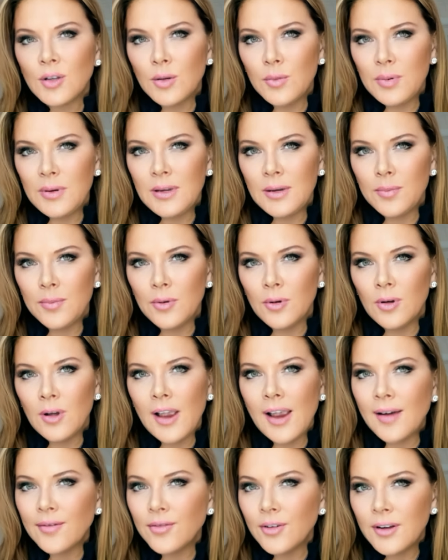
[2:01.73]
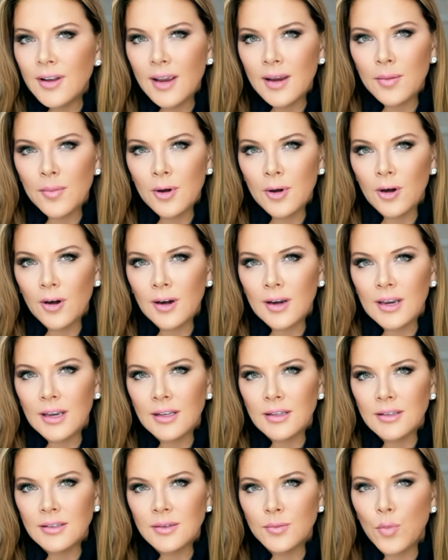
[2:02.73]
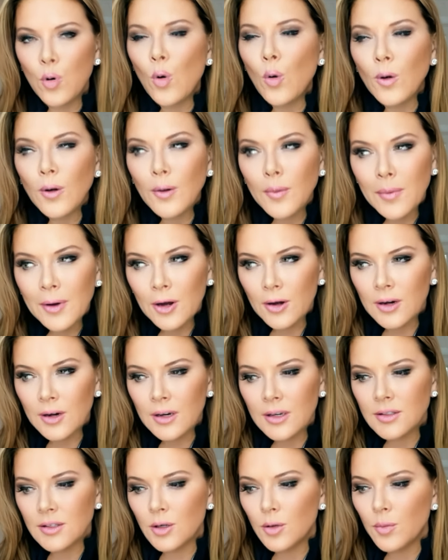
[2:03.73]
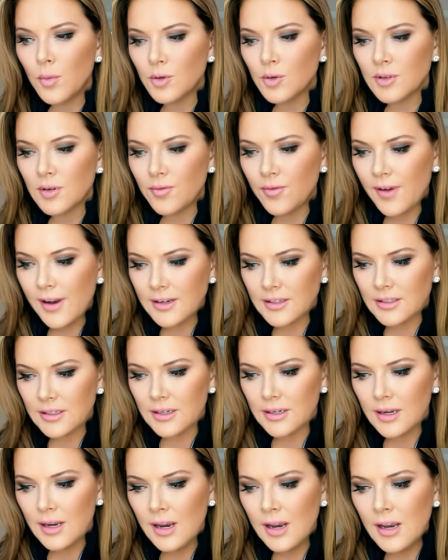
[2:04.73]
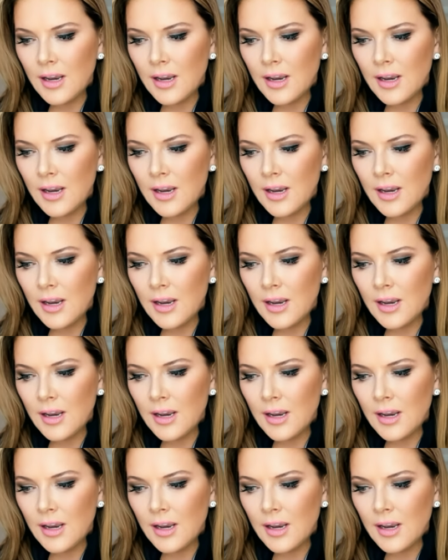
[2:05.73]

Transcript: are the people, everyday Americans, poor Americans, that are most affected.